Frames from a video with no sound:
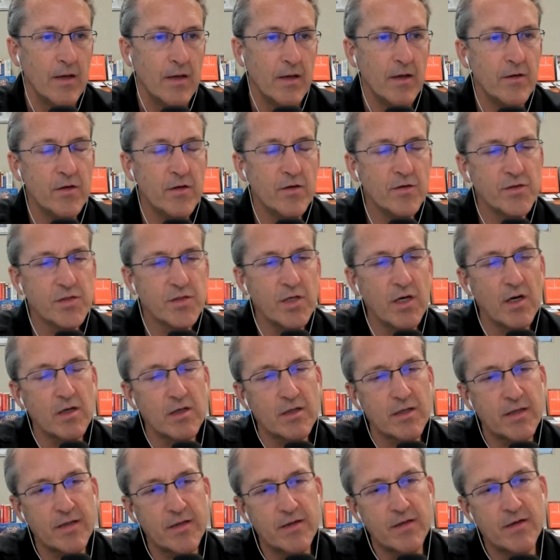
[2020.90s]
Now you
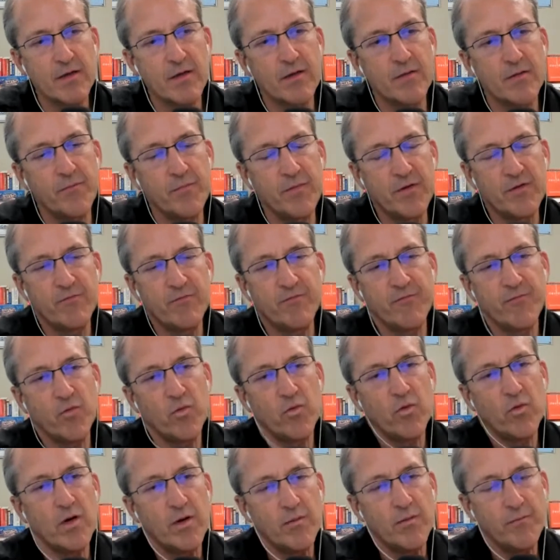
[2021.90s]
talk it
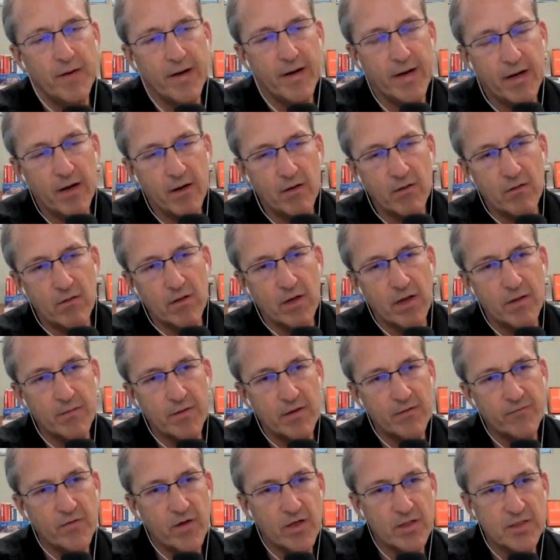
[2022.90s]
before about um,
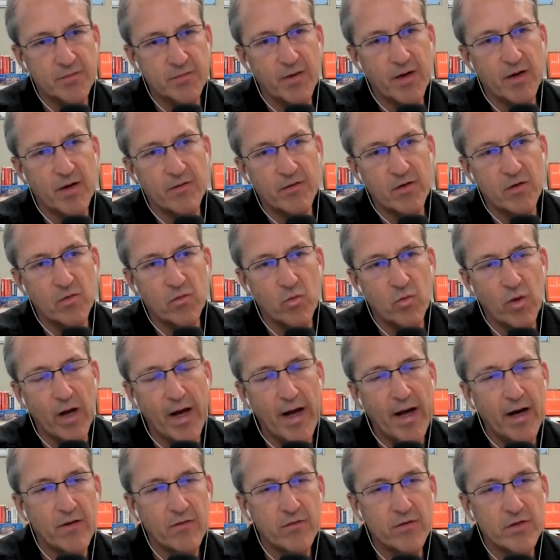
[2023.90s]
you've talked about you know
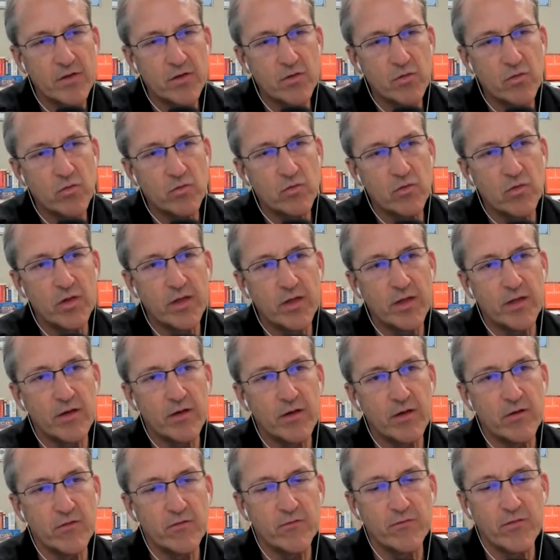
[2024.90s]
how do you
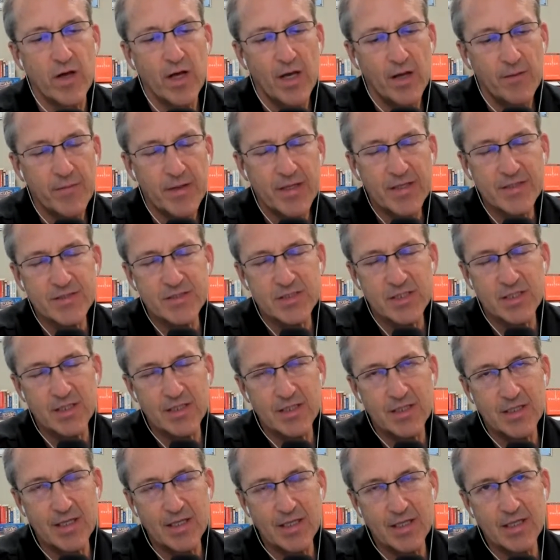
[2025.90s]
live because
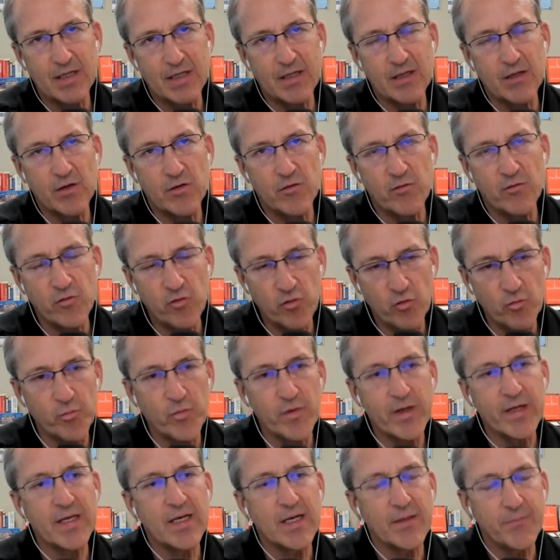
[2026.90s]
you're
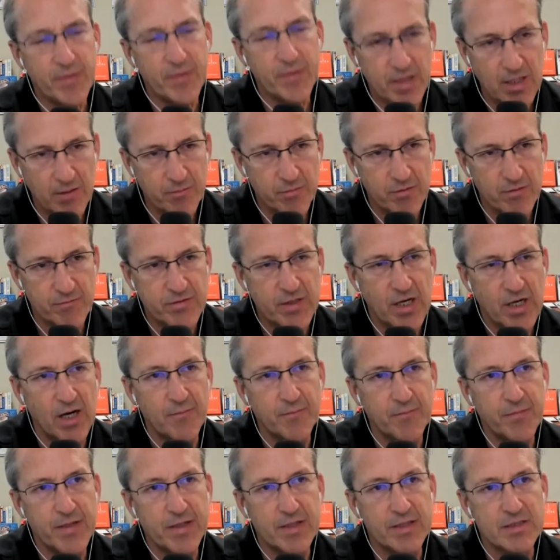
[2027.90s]
bringing up a couple of
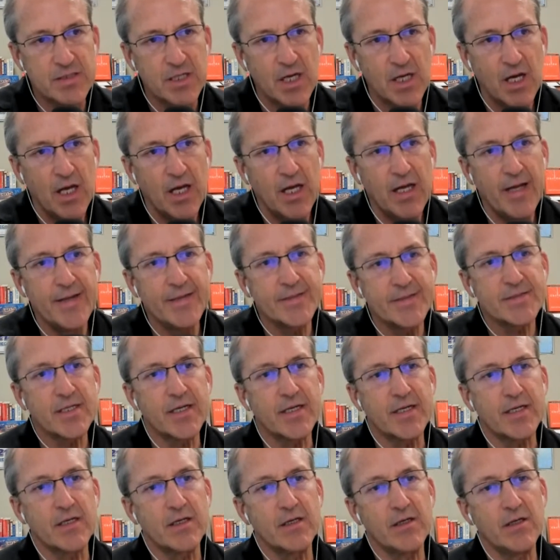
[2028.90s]
topics is
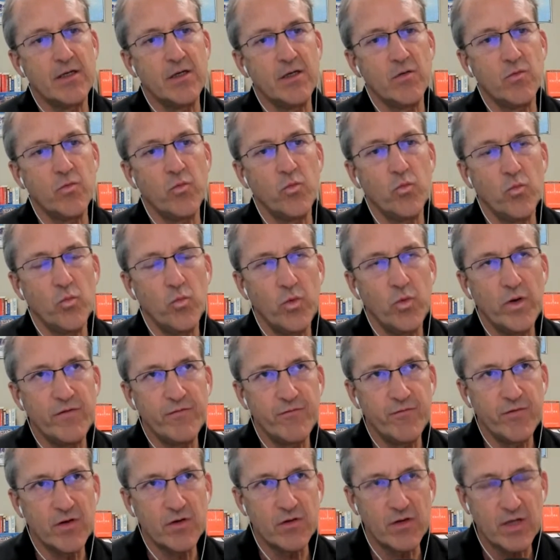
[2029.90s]
like you know we
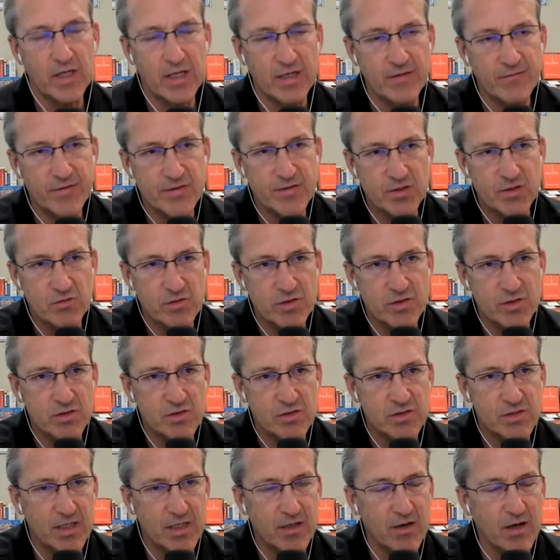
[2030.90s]
feel kind of as
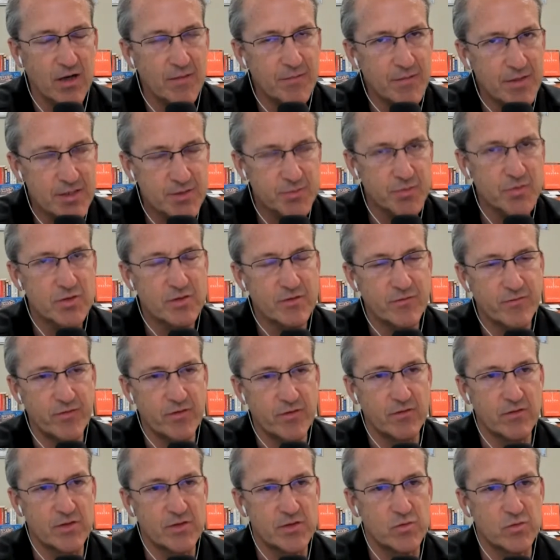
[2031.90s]
christians like i'm not supposed to
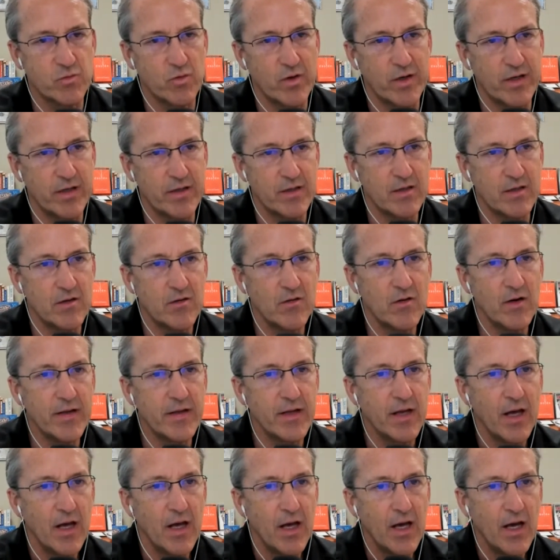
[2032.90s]
feel this way you know
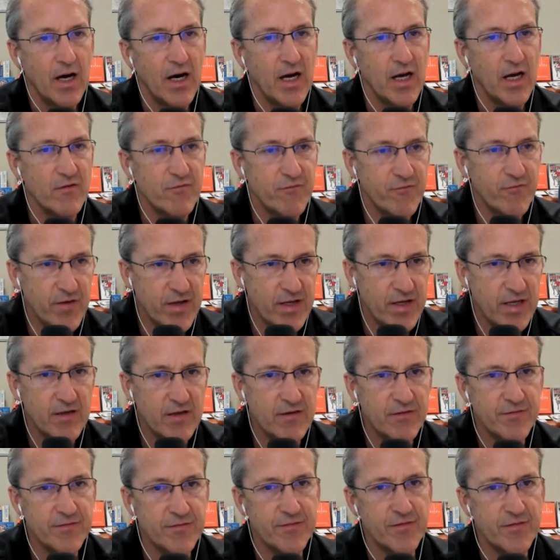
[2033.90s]
i i have
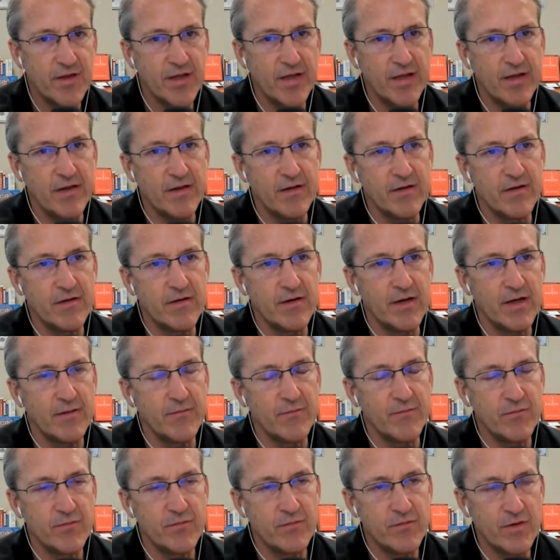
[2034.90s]
faith and
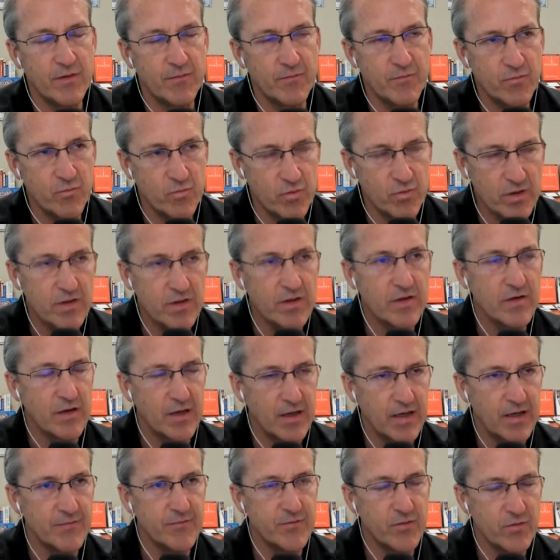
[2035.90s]
i'm i'm really
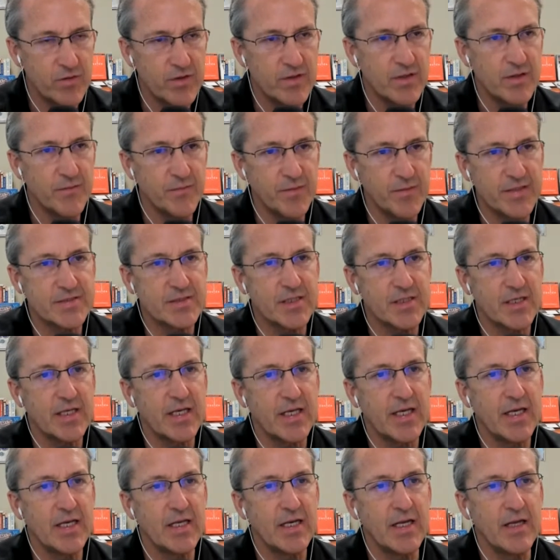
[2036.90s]
doing the best i
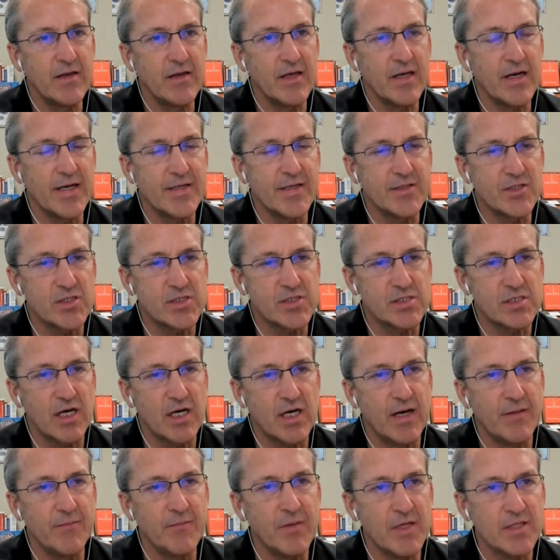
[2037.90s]
can and yet i just
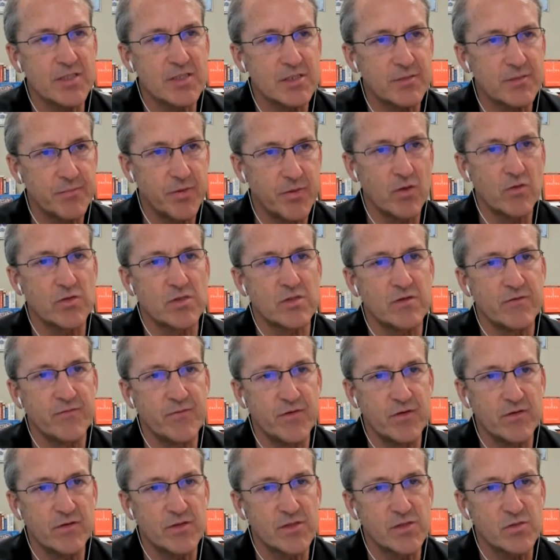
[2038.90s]
i'm not supposed to
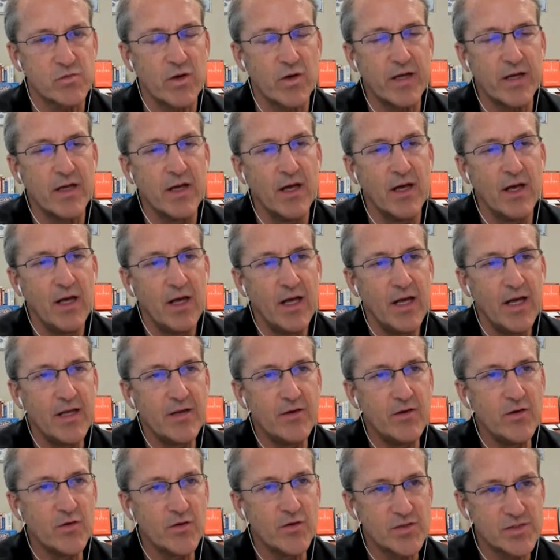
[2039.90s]
feel this way
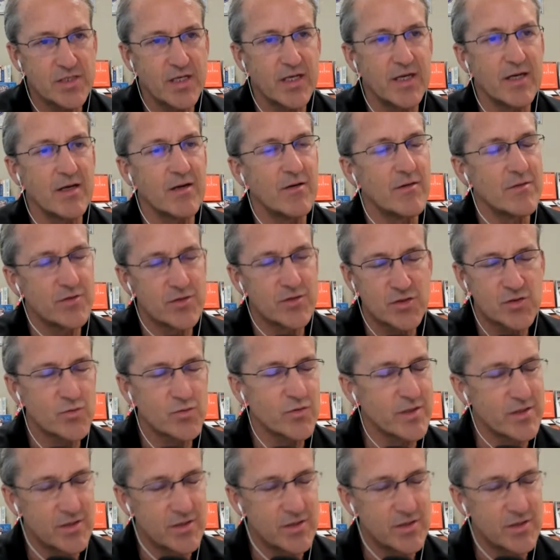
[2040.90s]
and you're saying just